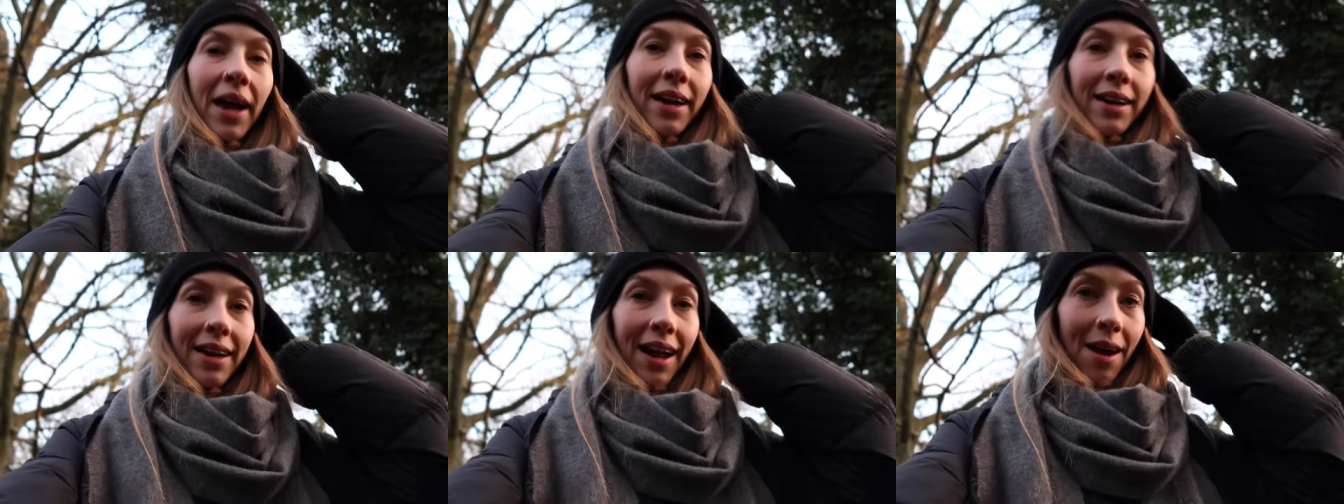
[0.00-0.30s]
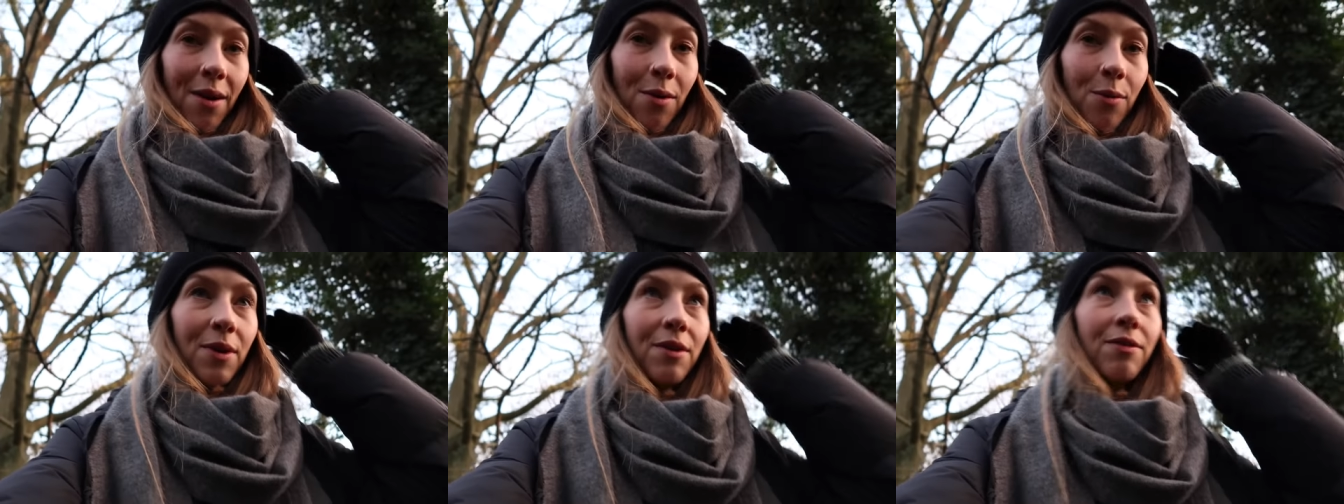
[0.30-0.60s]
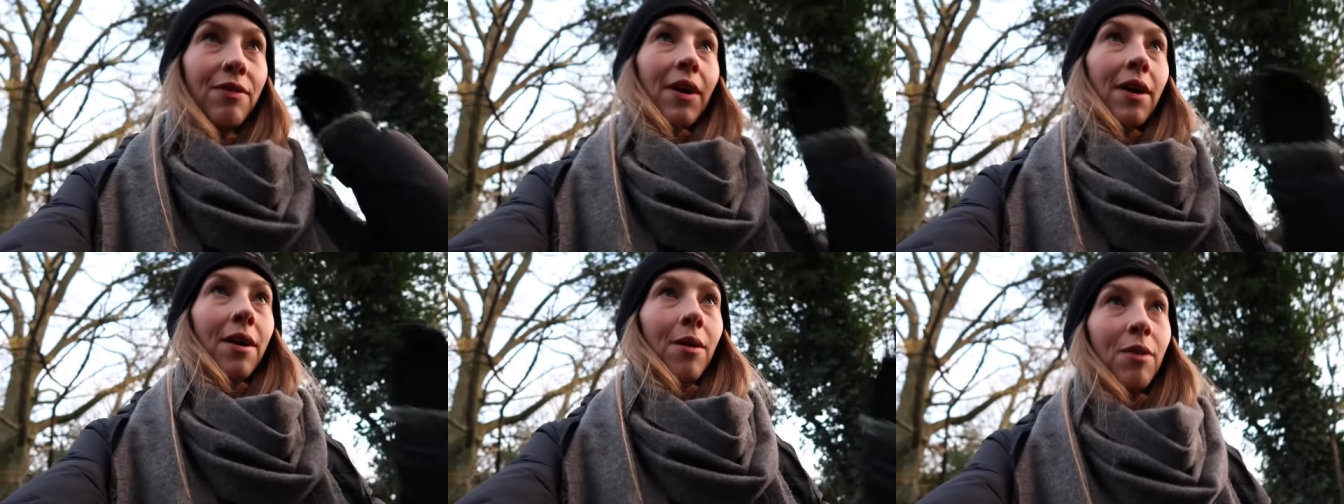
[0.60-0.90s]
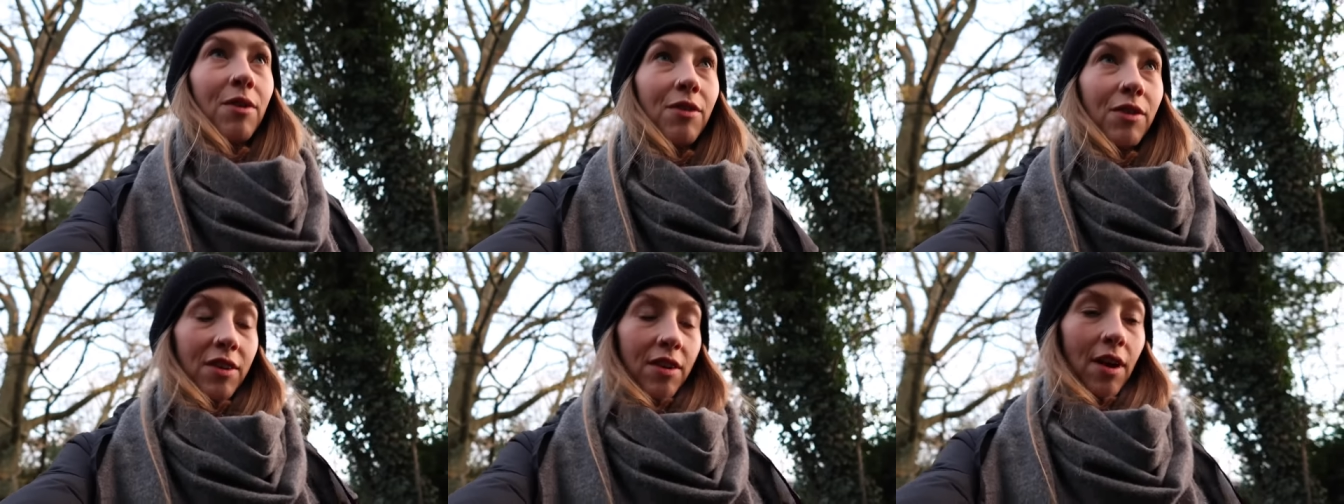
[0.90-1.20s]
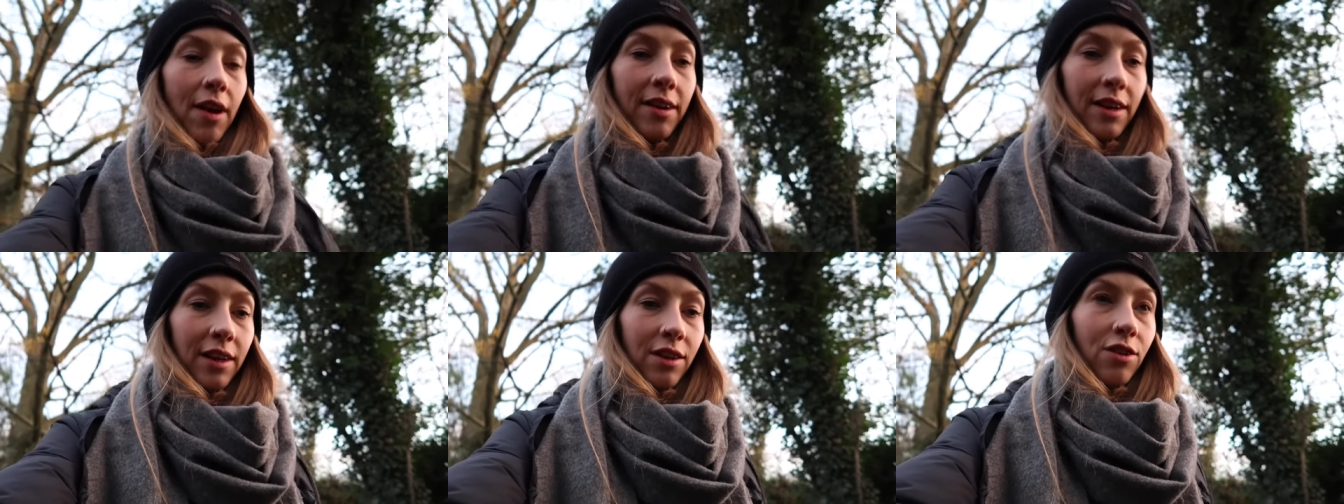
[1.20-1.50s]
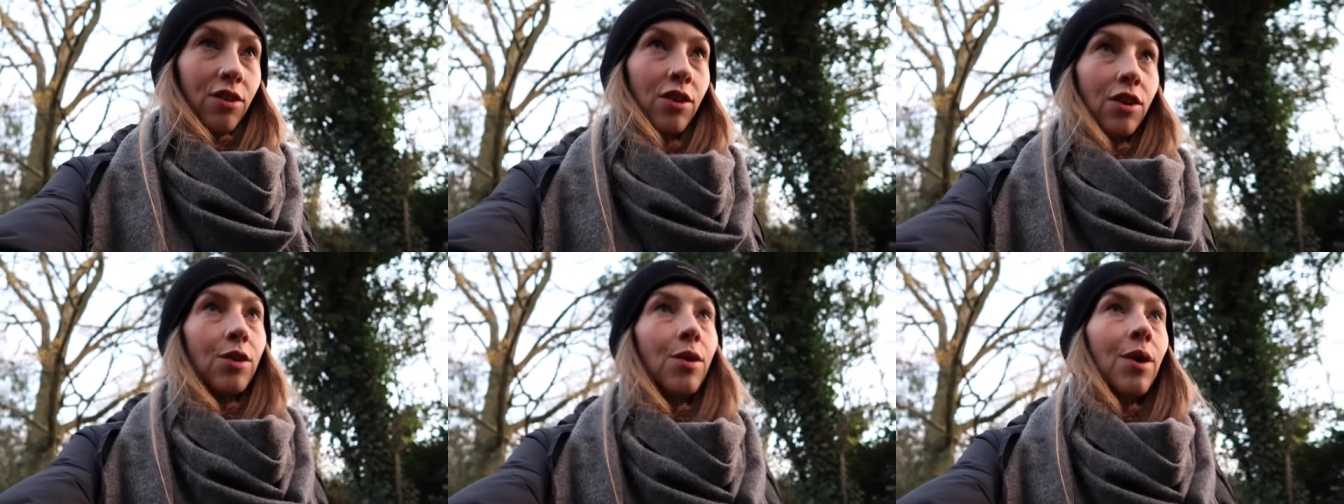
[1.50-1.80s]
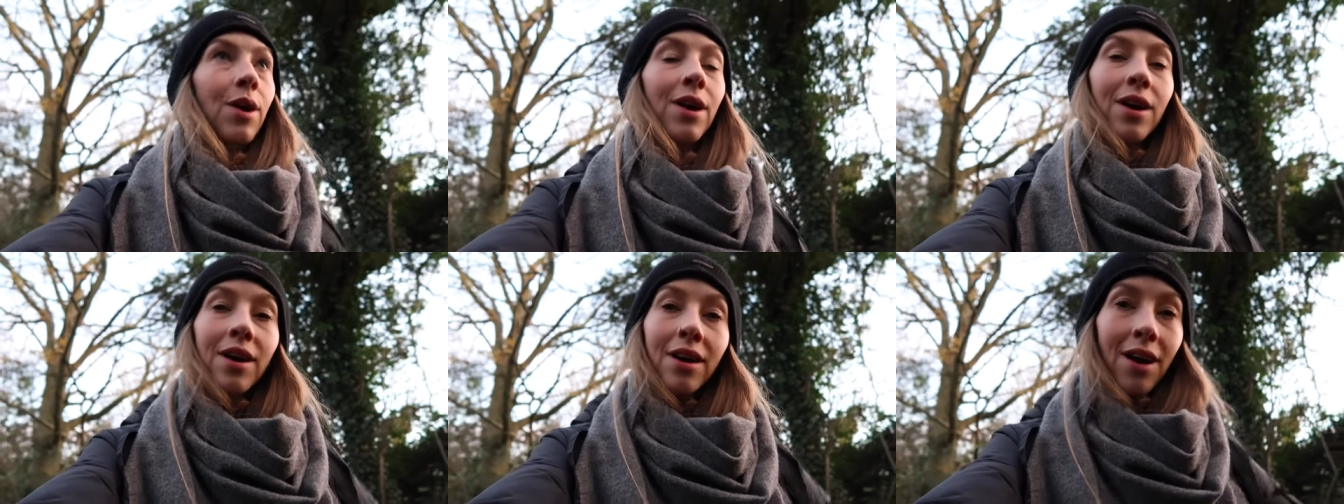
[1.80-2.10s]
and now we've, uh, we've decided to
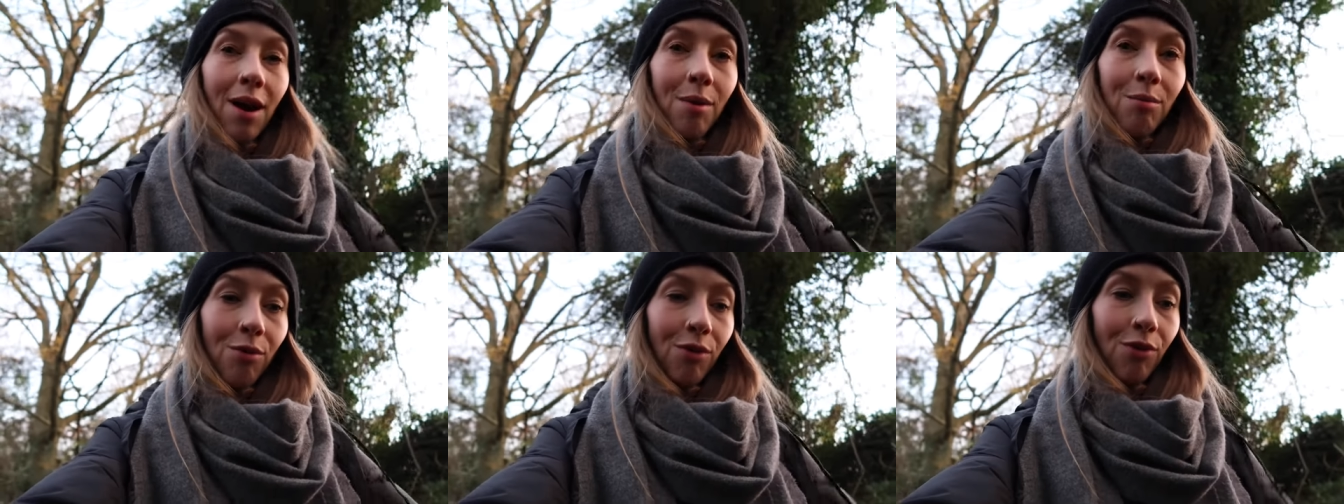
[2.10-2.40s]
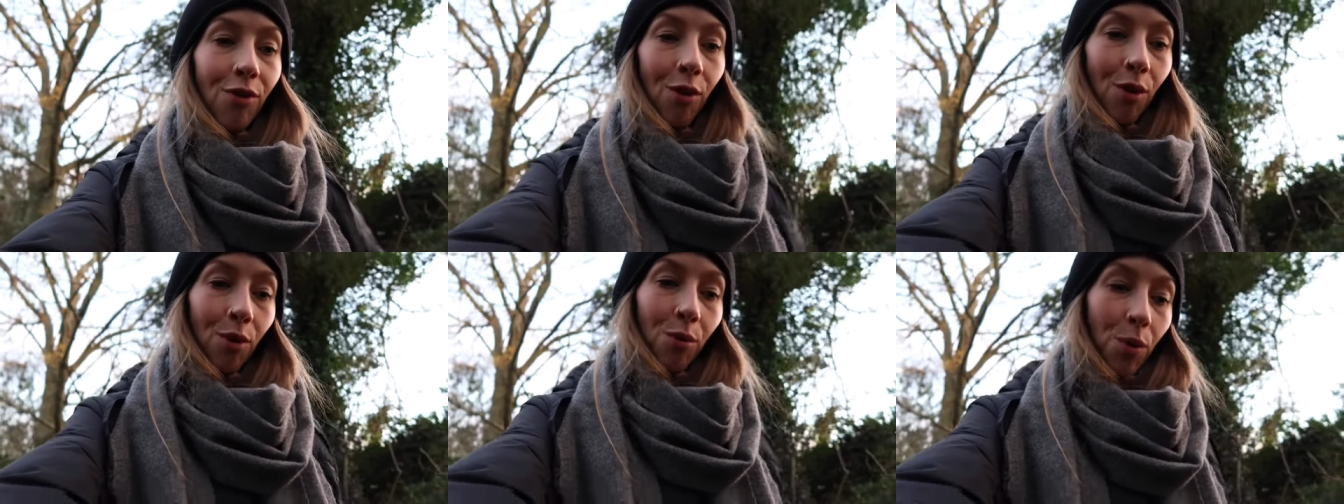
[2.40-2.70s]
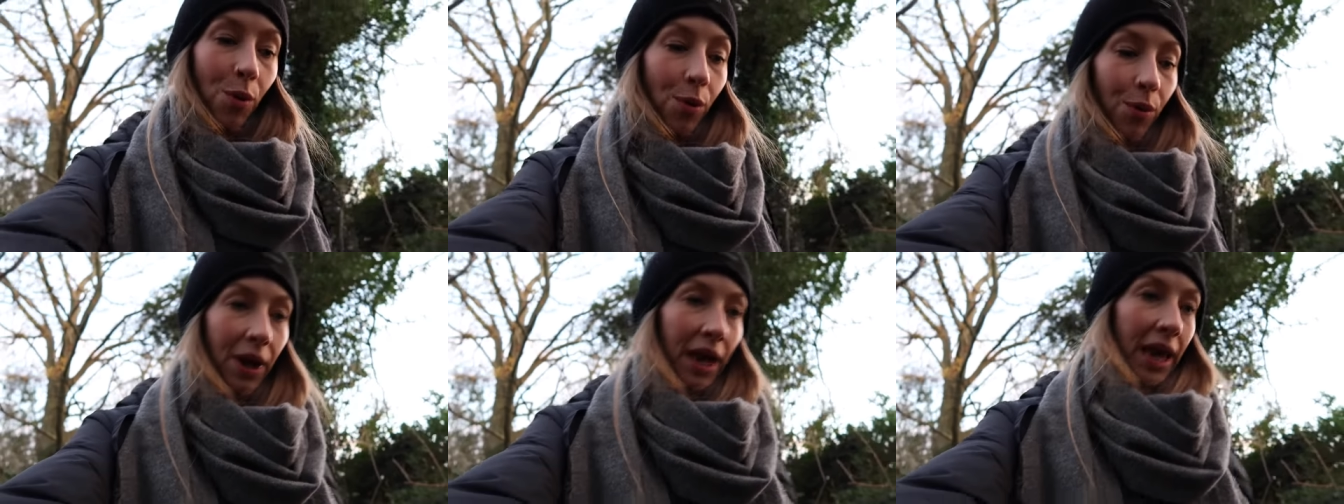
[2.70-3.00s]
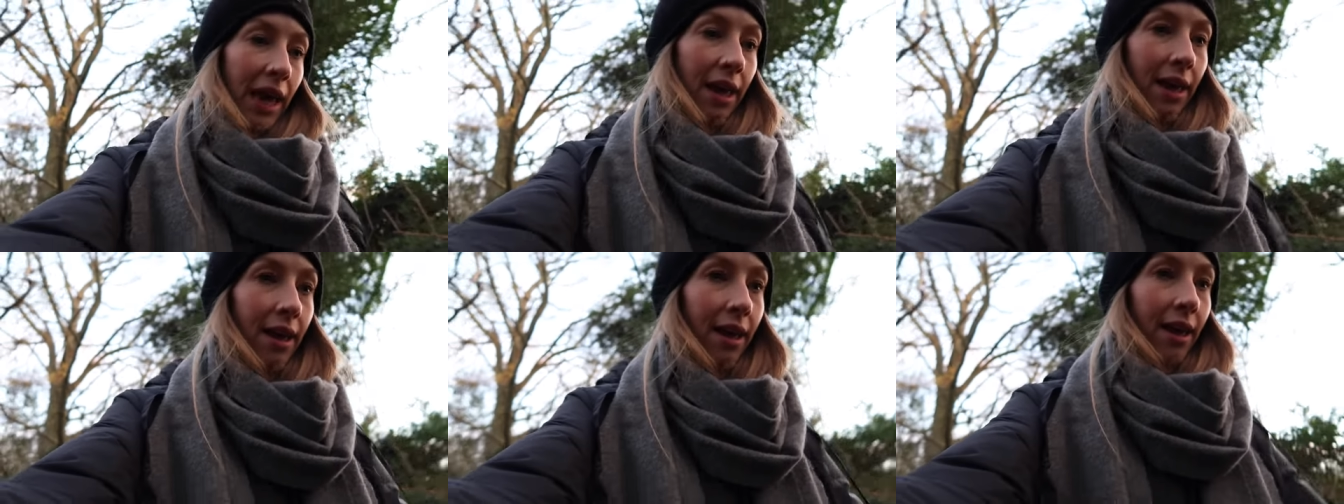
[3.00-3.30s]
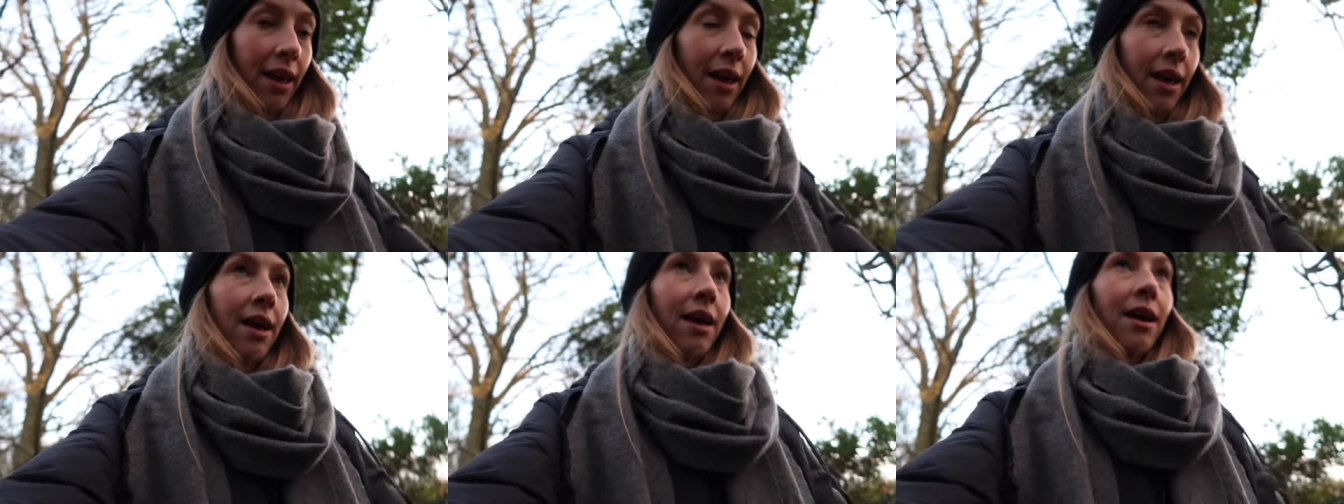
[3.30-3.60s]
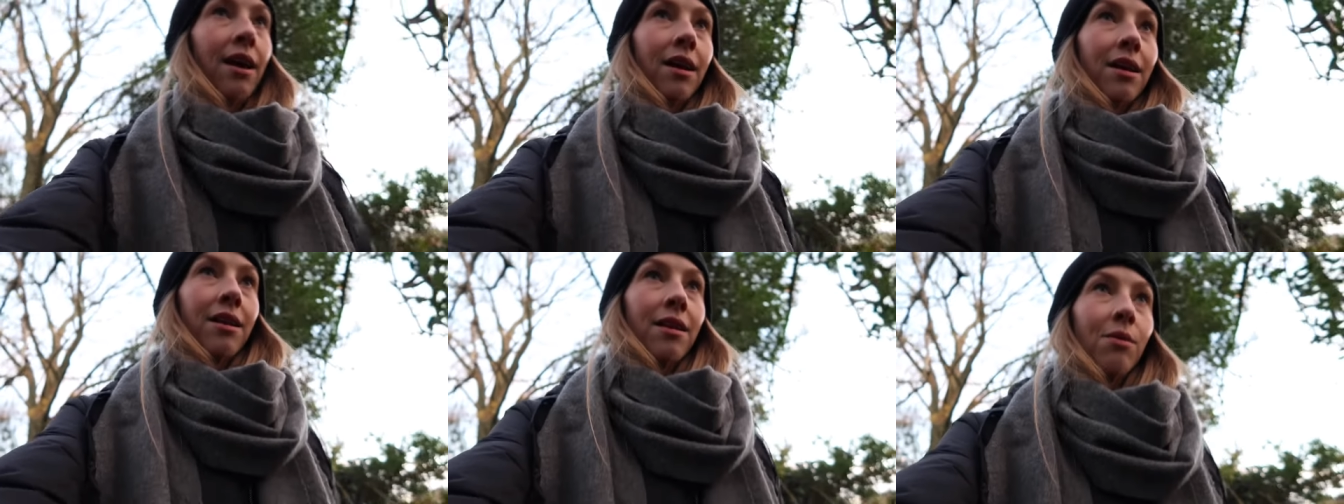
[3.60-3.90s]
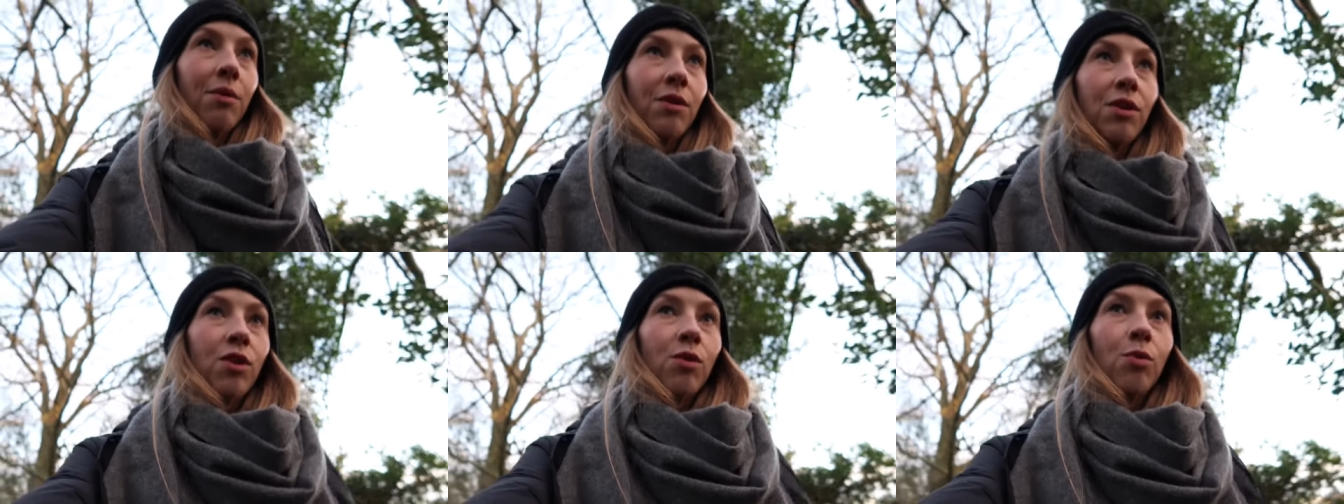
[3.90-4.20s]
come for a walk.
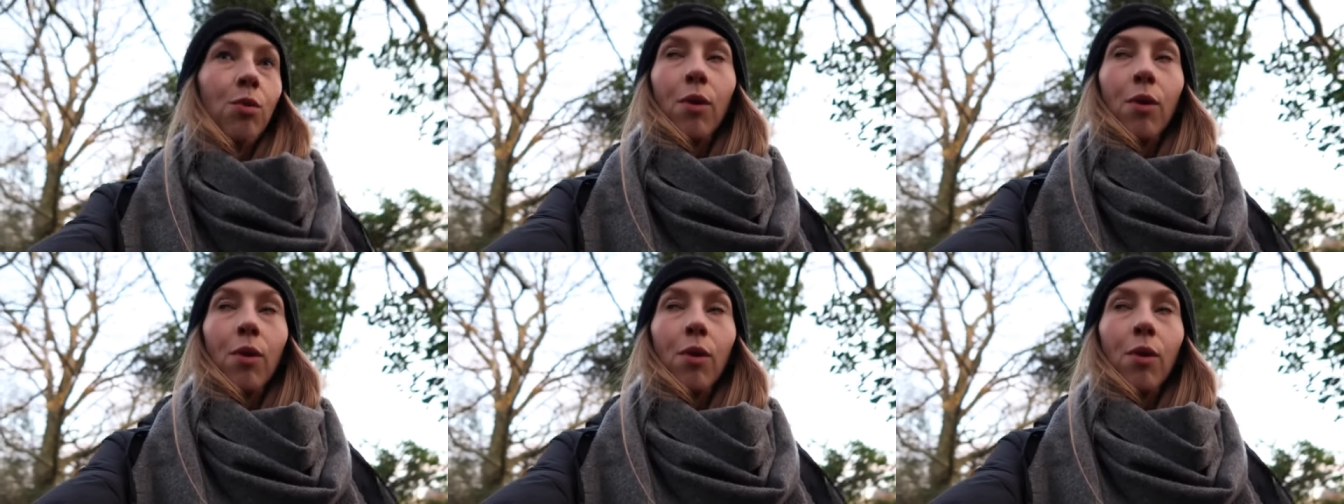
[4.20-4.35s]
So we're just